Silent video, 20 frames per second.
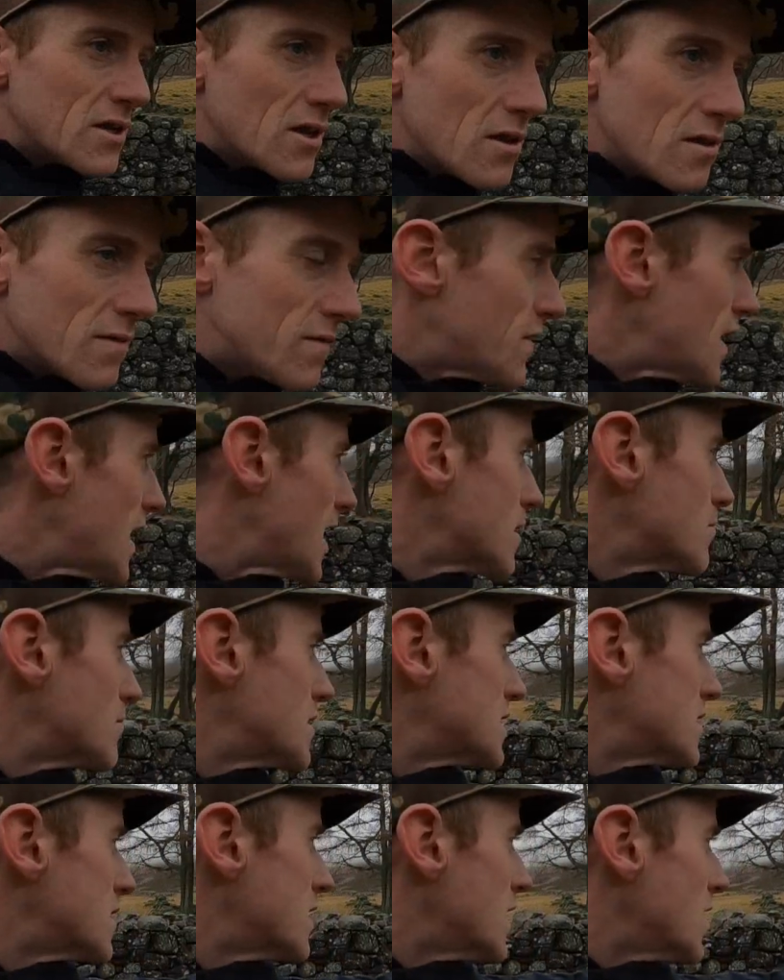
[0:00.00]
a little
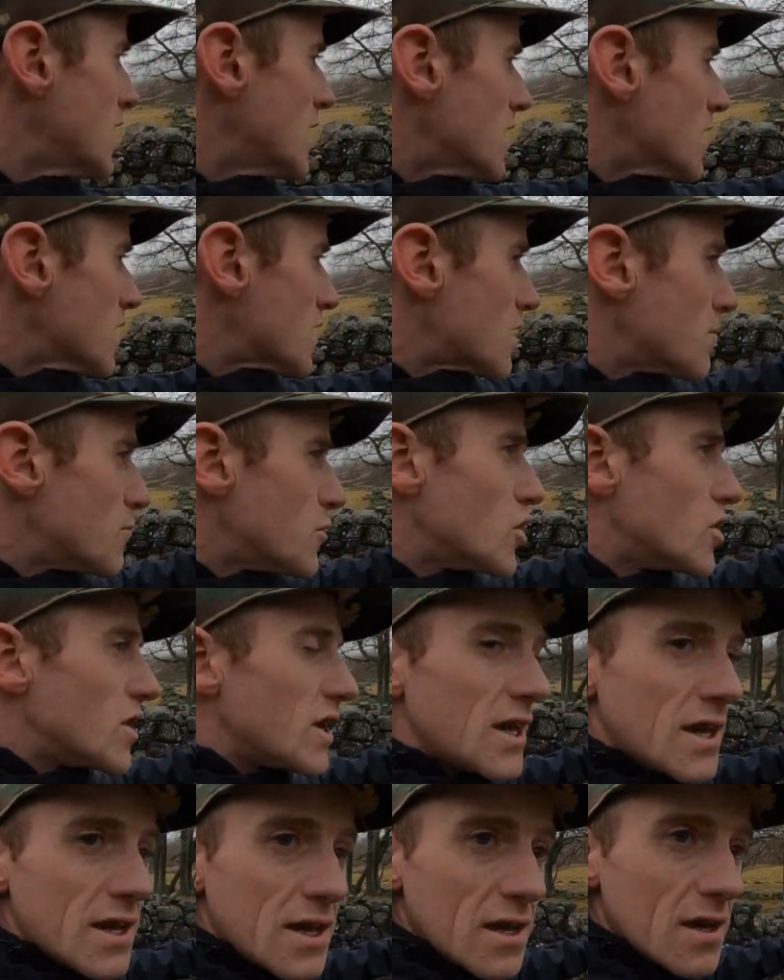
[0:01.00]
farming
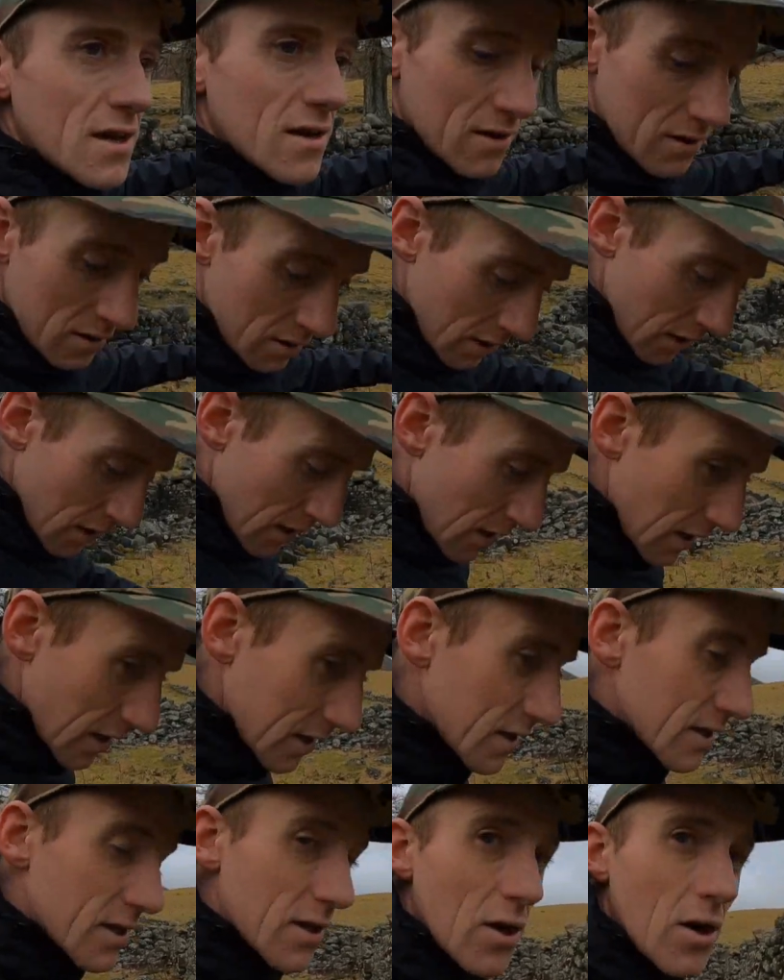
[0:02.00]
community here
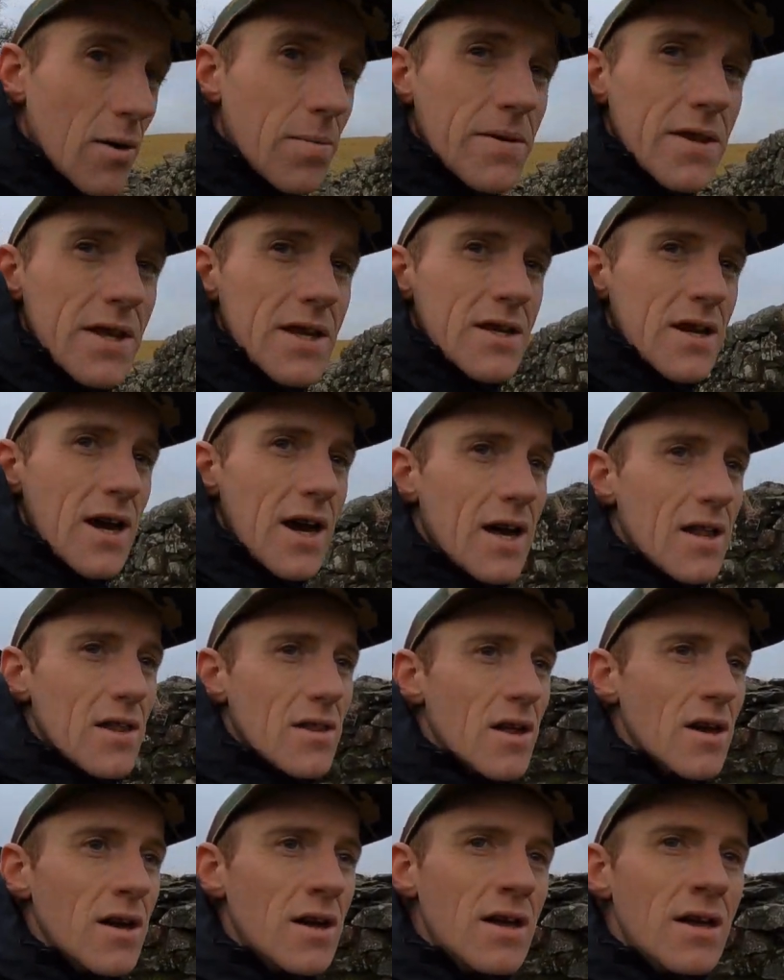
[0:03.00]
at the top of this
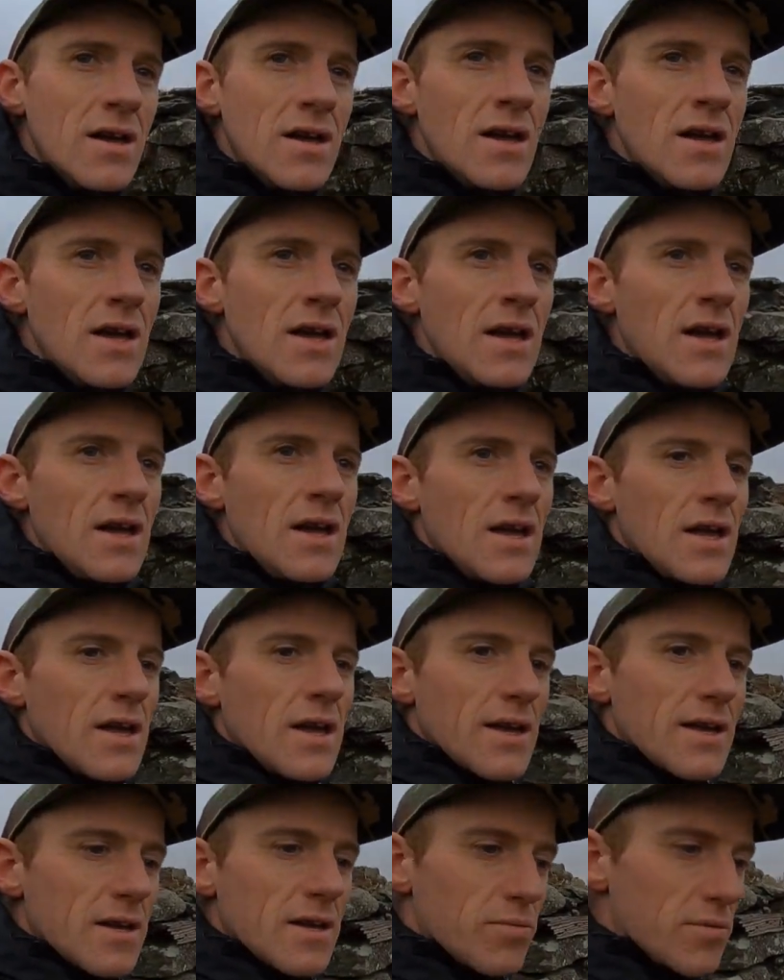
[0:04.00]
hill.
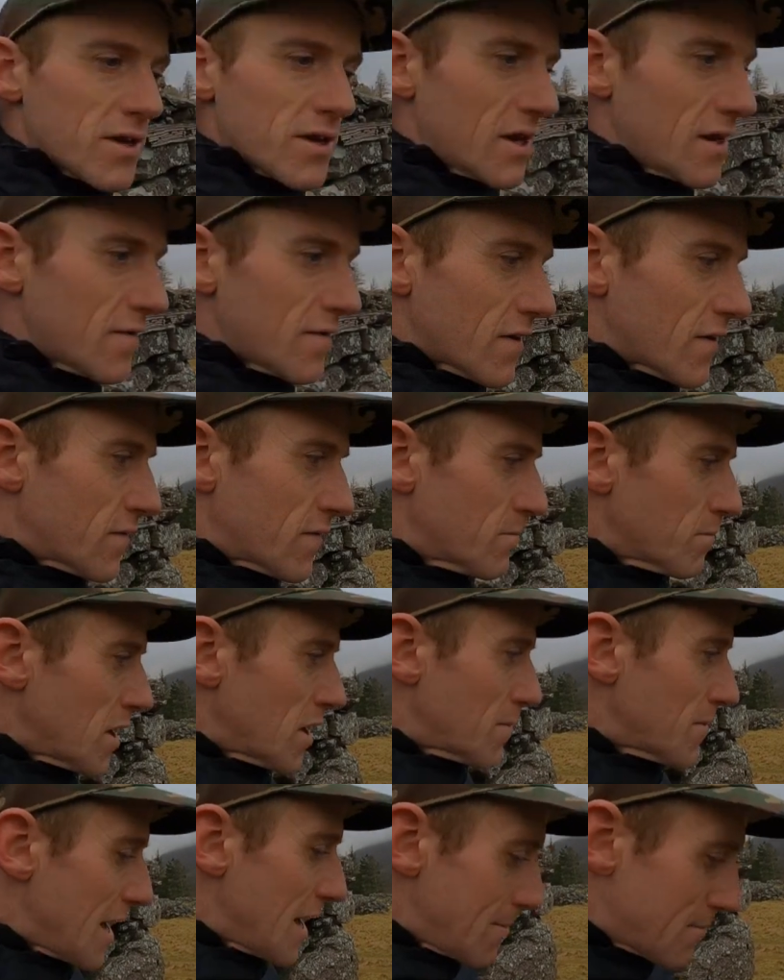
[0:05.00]
And I believe, if
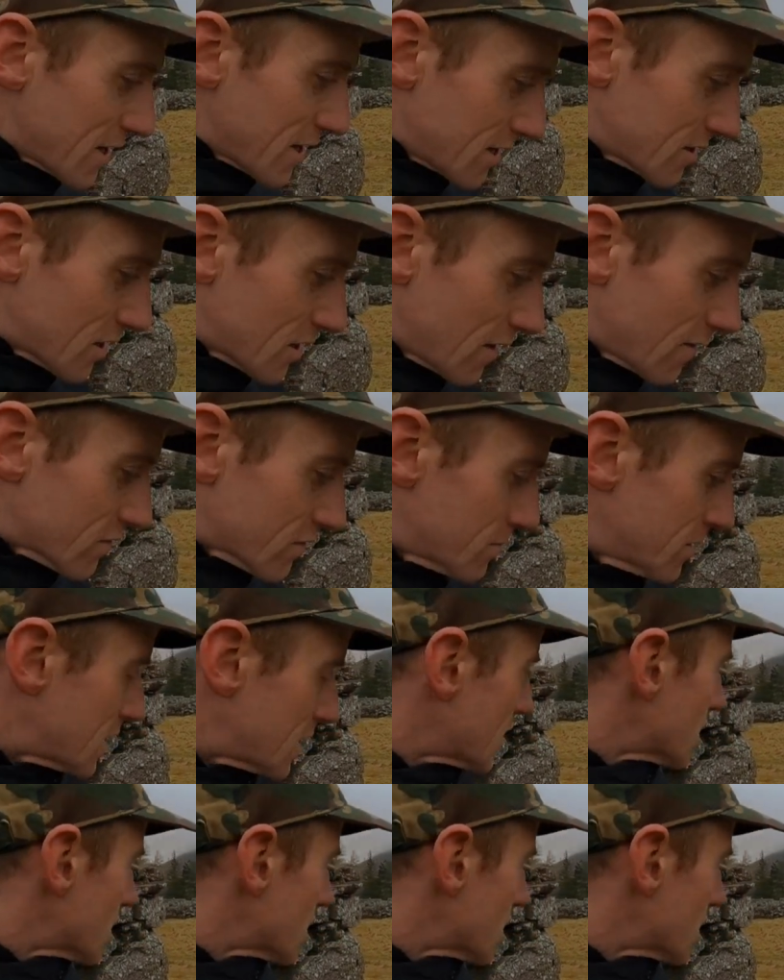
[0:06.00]
my memory serves me